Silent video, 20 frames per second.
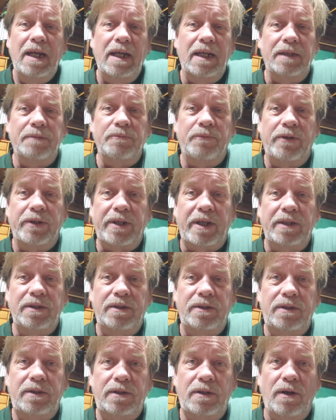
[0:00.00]
And what I
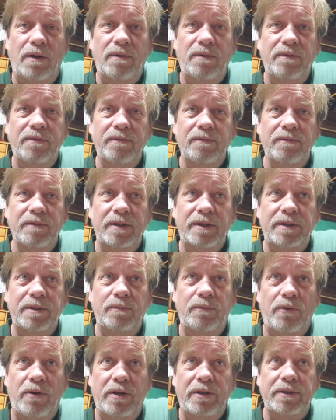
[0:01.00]
don't really
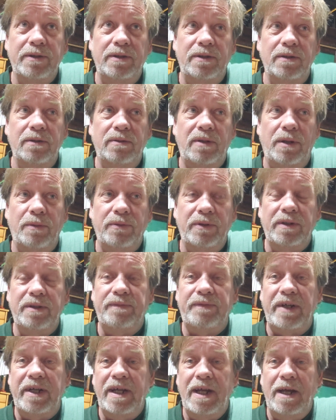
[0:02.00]
want to do, I will
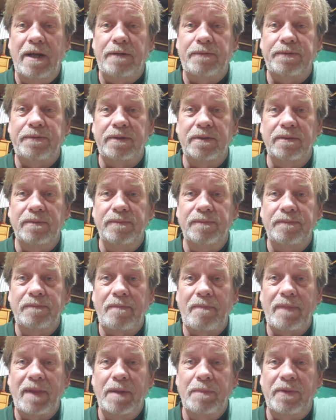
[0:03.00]
if I have to,
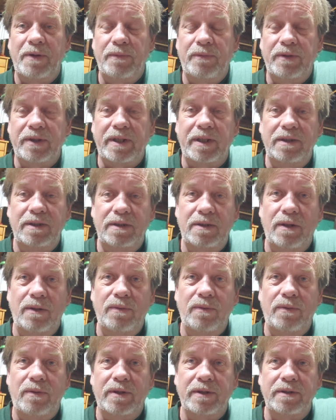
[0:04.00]
but what I
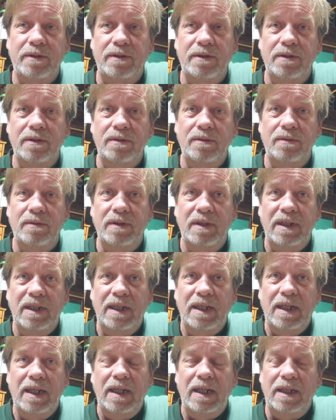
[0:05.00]
don't want to do
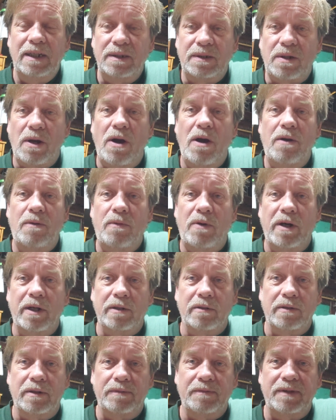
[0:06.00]
is
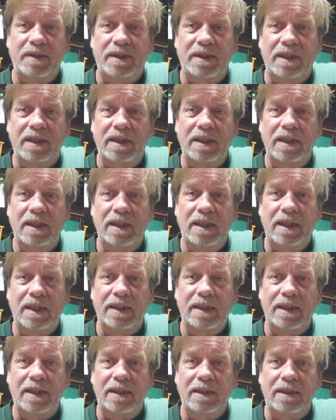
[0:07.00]
hotwire everything
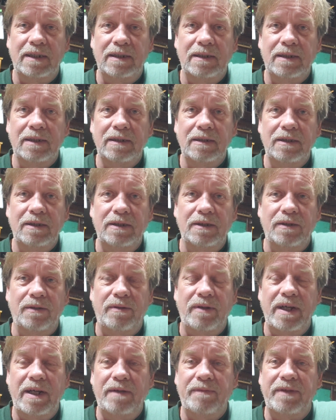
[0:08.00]
and then, you
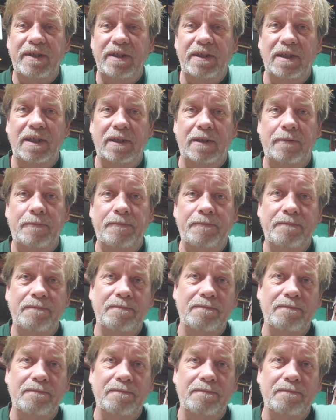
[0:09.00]
know, have a